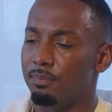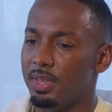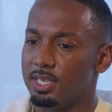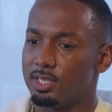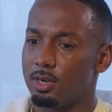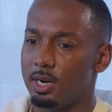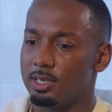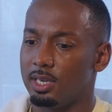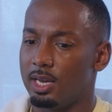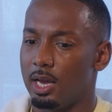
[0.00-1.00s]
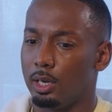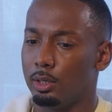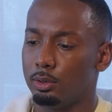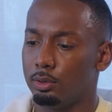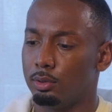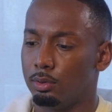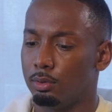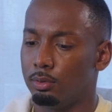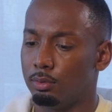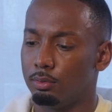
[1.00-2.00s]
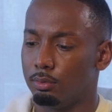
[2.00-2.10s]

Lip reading: it started to get a little